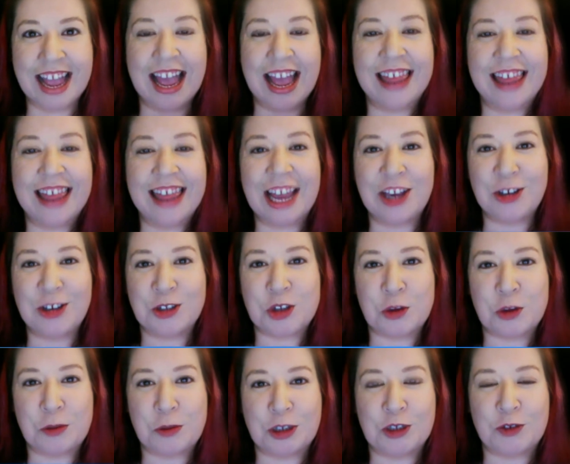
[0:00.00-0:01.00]
Thank you
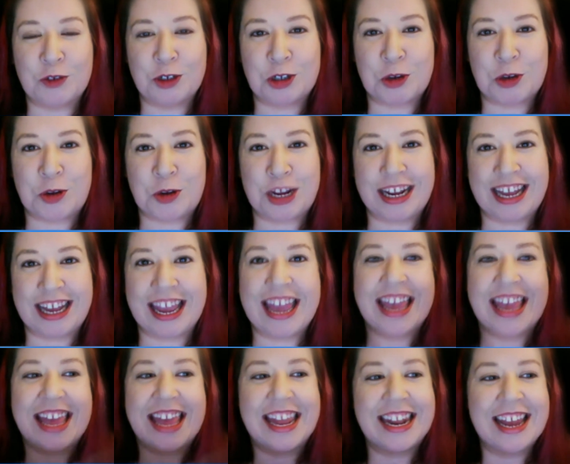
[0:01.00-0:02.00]
so much for tuning
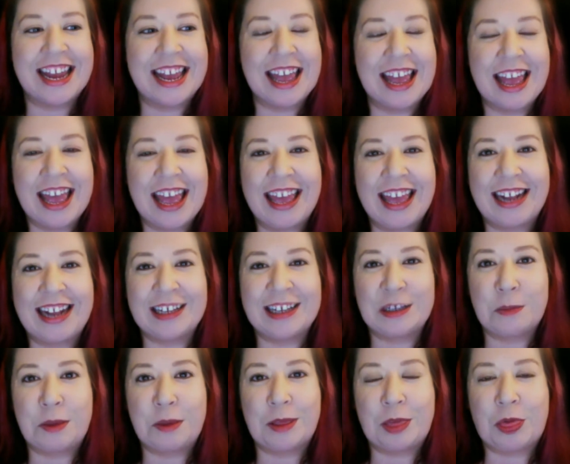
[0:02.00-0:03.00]
in. It has
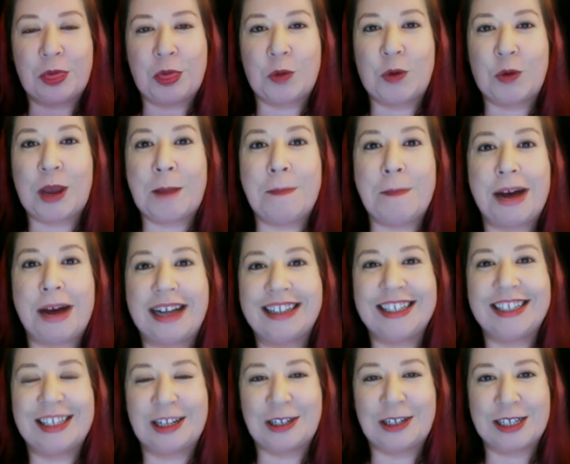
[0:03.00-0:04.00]
been 3
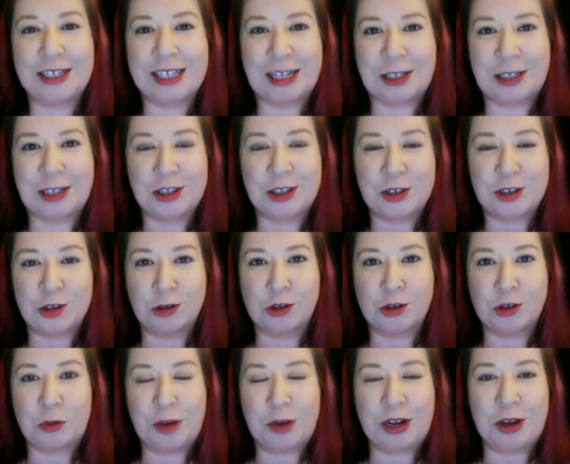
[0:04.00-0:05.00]
months since the
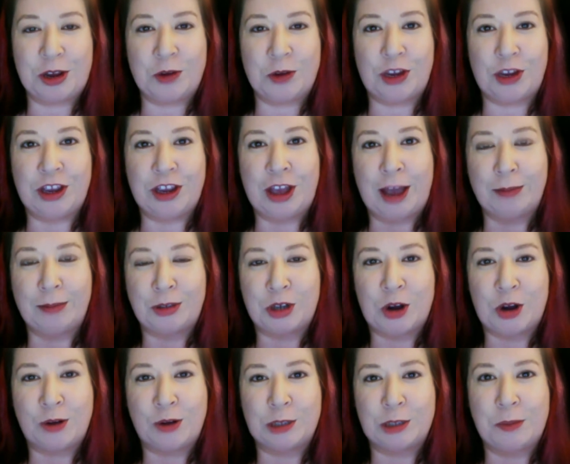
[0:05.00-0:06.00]
Social Media Recap
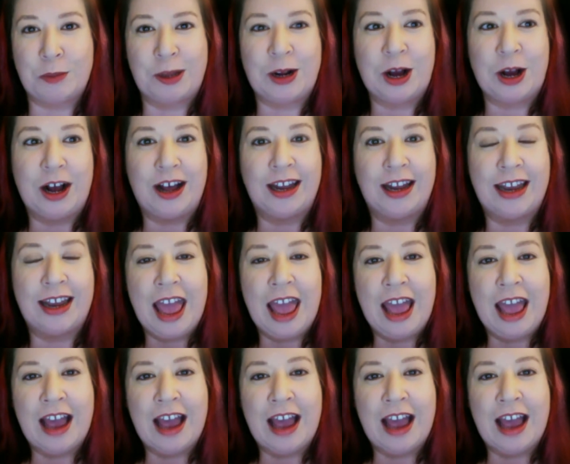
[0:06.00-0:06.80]
Show has been on.